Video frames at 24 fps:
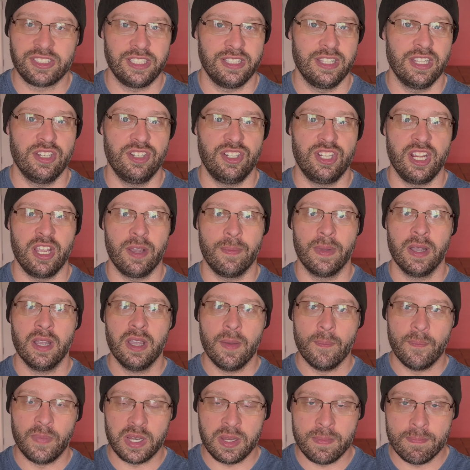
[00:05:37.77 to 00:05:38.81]
in the gym,
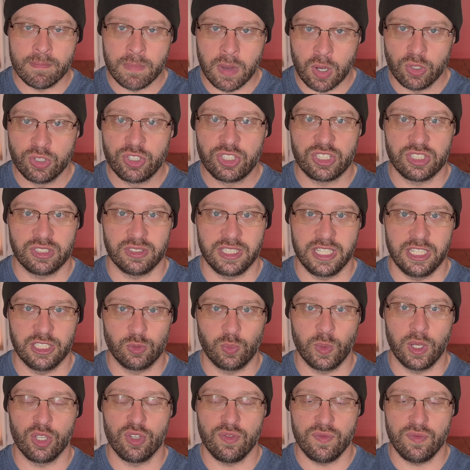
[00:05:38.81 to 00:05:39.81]
but emotionally as well.